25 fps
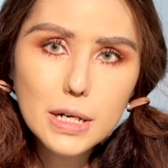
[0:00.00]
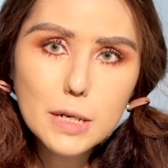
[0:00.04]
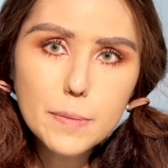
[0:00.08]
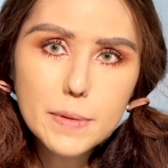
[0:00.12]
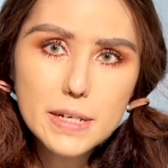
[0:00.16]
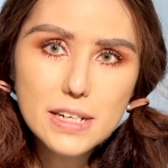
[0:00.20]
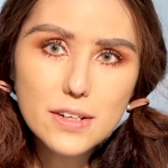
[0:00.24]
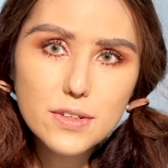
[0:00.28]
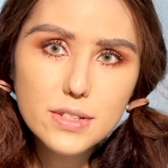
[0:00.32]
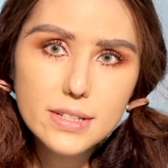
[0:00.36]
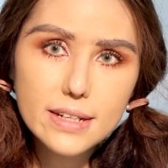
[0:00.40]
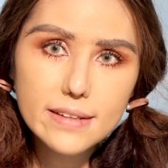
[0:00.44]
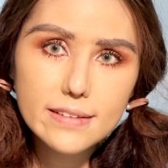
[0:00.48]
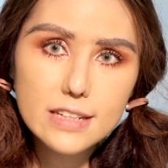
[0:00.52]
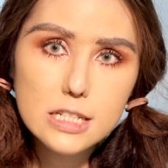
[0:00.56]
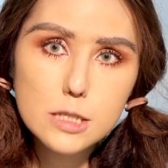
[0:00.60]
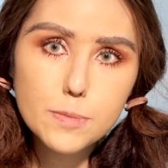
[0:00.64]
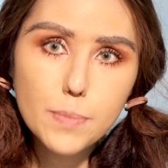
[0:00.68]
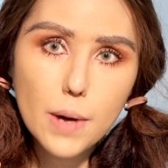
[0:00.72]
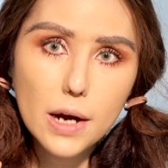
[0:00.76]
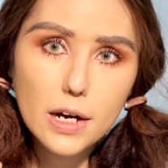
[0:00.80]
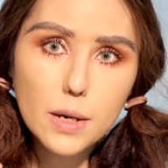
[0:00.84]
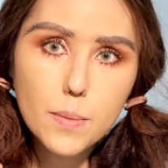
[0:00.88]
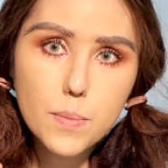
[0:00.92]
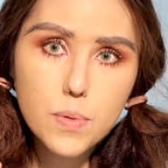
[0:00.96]
Using this
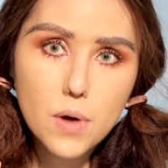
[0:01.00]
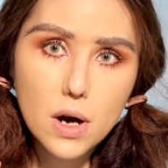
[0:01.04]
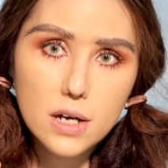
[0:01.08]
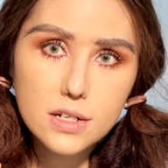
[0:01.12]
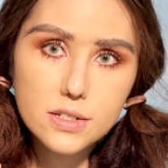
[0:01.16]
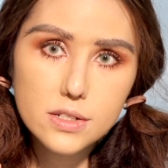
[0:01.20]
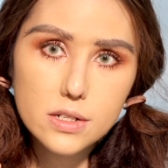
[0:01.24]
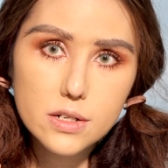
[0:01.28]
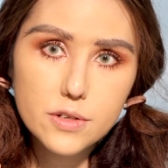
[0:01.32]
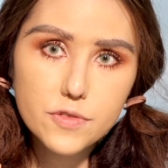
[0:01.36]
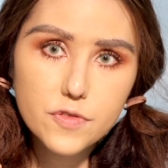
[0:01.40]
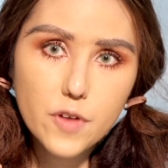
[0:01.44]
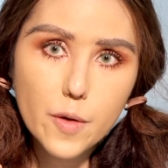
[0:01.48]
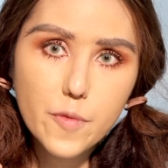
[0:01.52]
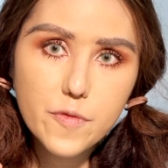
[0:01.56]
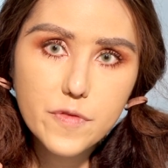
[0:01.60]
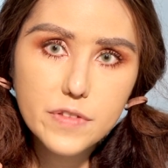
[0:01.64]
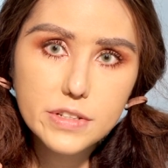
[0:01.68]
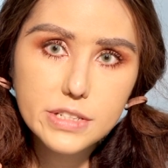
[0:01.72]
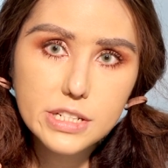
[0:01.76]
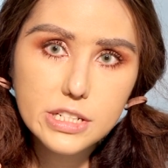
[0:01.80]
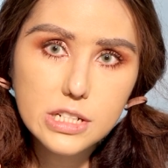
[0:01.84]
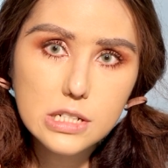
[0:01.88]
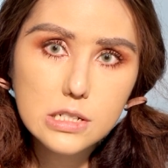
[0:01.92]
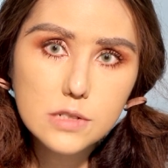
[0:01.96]
butter bronzer from
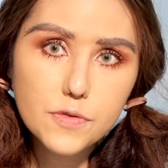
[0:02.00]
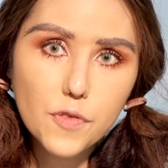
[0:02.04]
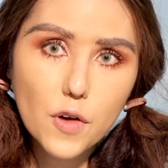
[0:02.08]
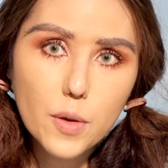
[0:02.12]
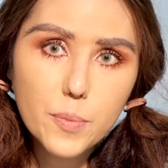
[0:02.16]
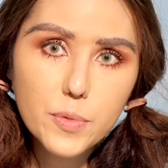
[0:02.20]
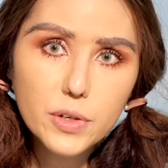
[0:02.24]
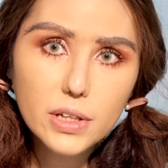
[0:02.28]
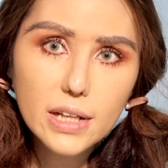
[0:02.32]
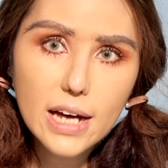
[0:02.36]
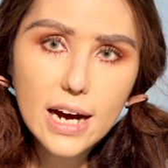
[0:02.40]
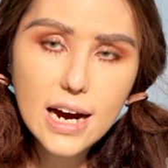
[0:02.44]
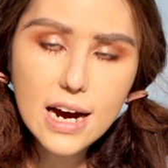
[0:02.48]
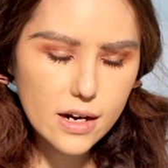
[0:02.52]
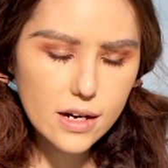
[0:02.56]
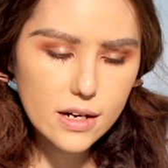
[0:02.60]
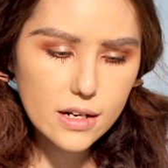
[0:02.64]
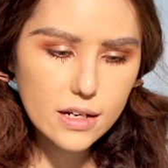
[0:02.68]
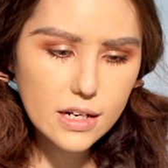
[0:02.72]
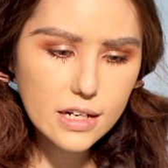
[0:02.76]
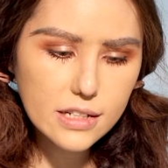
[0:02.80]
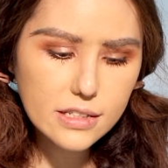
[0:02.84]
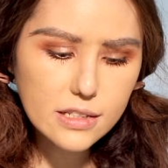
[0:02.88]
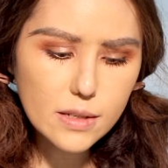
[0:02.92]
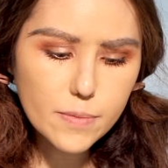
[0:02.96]
Physicians Formula.
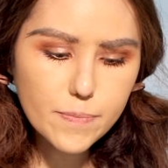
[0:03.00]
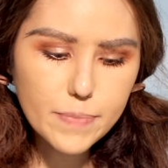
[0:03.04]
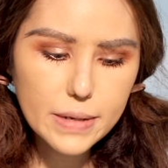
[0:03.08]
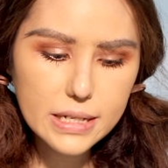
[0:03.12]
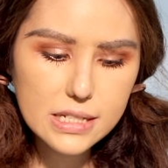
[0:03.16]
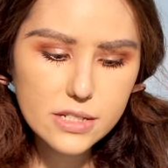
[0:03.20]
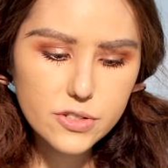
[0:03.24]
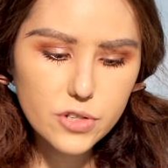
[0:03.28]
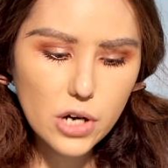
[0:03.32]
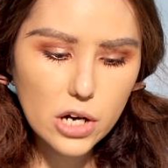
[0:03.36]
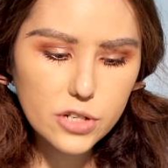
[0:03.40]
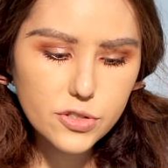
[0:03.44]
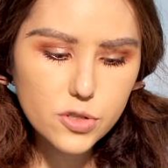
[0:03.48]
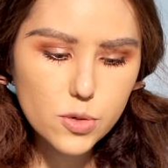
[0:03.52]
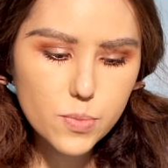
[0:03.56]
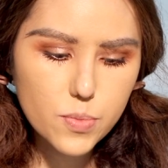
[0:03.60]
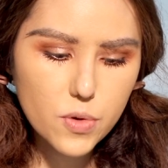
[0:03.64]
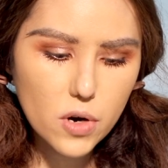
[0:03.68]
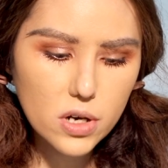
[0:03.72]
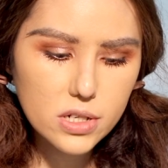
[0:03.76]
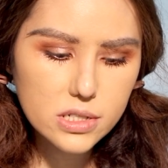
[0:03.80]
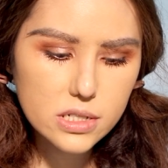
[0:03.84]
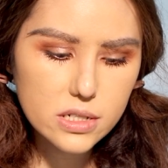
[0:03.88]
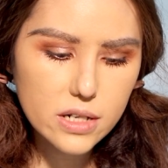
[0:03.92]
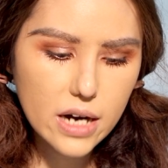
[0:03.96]
It's the best drugstore
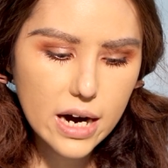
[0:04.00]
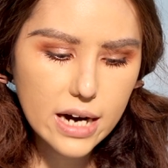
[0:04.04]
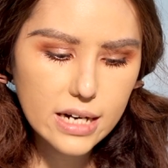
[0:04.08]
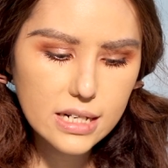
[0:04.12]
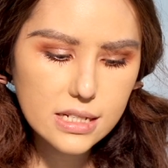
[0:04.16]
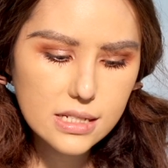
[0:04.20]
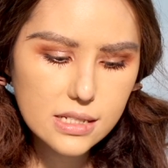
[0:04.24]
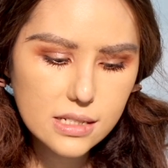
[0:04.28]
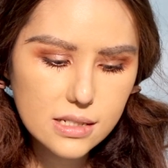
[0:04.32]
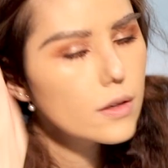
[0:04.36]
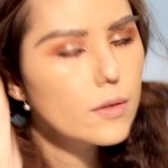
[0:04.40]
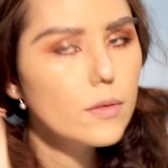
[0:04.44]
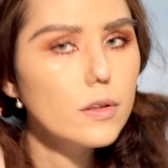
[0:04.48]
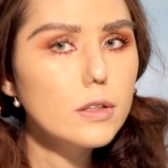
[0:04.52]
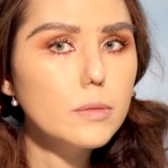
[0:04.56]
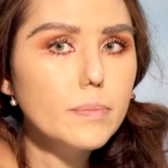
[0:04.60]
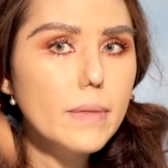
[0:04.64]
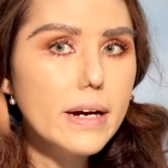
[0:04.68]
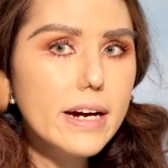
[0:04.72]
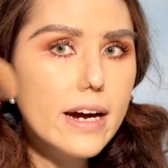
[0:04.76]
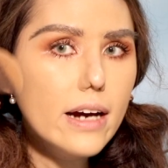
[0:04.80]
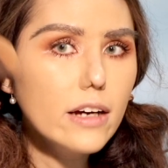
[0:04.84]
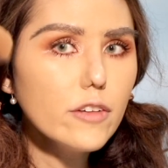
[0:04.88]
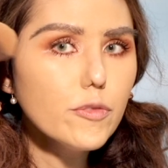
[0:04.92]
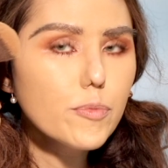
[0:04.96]
bronzer, guys, with
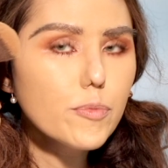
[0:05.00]
my e.l.f.